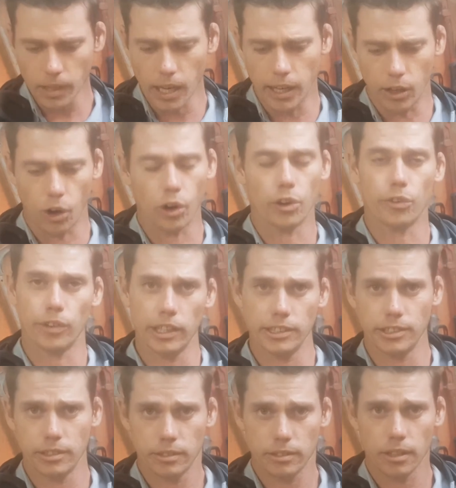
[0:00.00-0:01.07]
in hotter
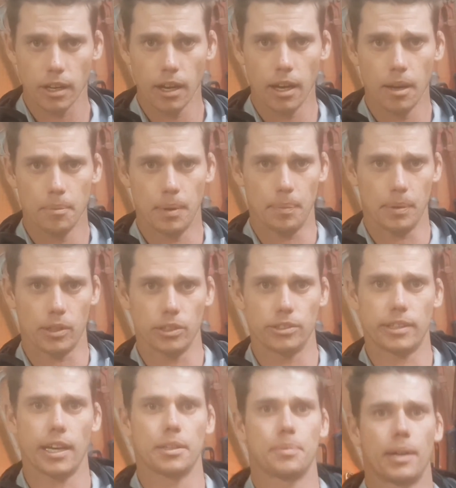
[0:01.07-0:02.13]
regions, but because
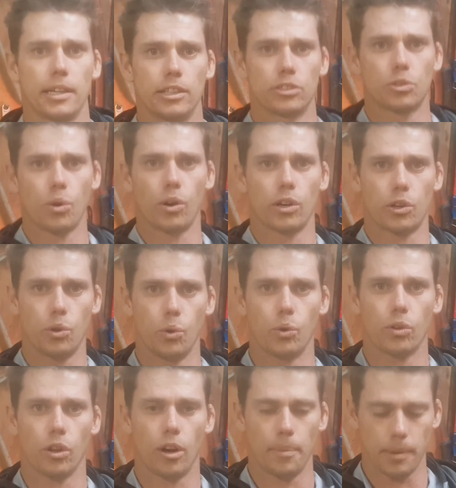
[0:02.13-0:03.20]
Tasmania is quite a cool
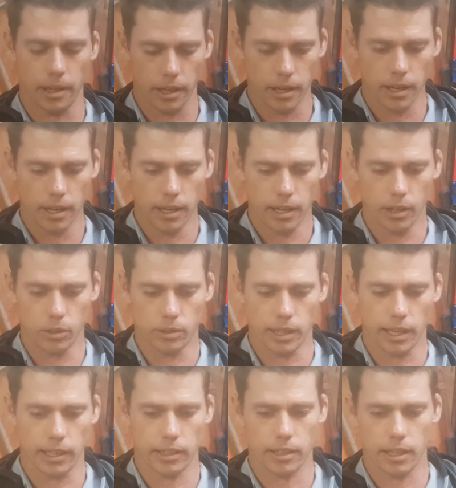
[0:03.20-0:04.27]
climate, it'll
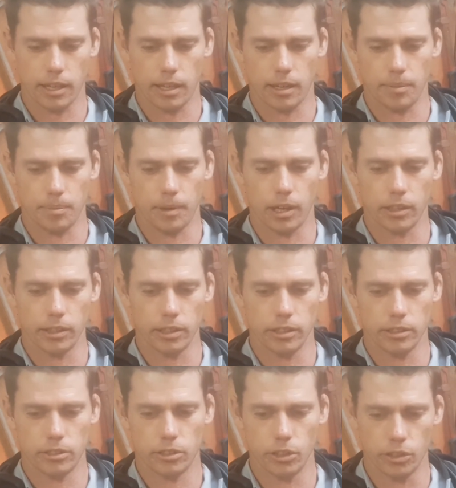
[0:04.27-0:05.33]
take only
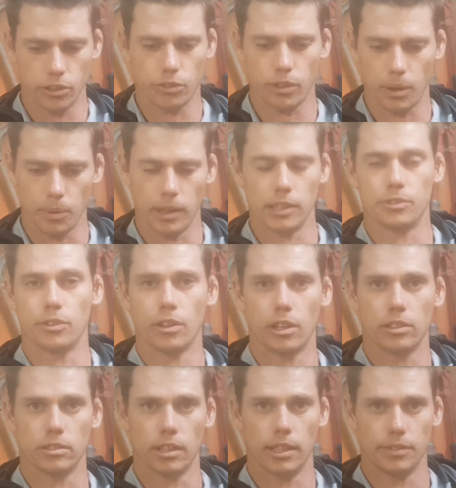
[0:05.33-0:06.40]
2 to 3 weeks for
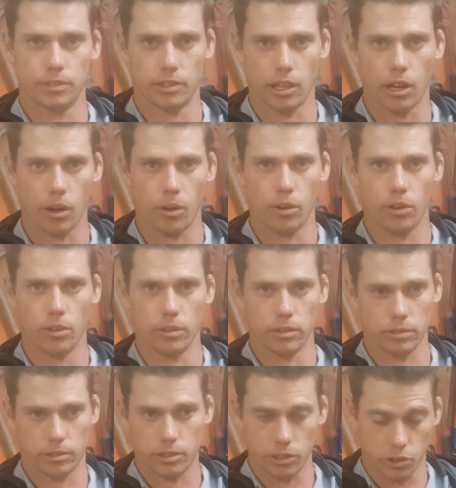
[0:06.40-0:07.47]
those leaves
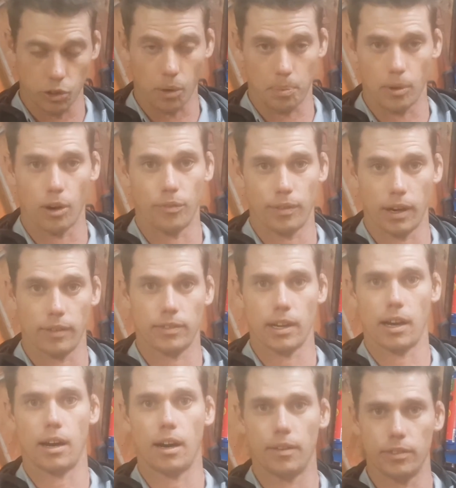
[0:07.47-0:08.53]
to drop off after
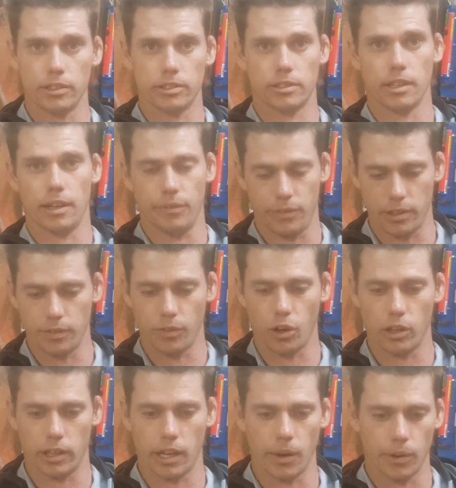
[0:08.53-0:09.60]
harvest and for the
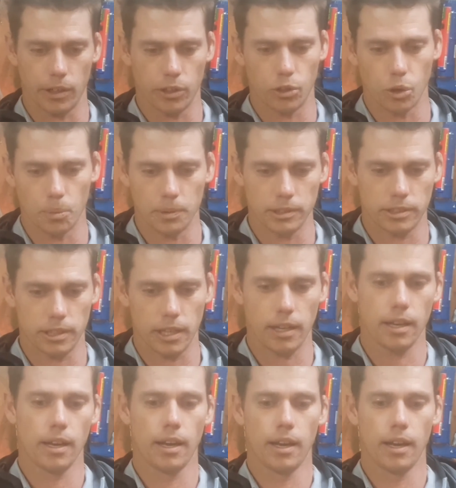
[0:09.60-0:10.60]
vine to go into dormancy.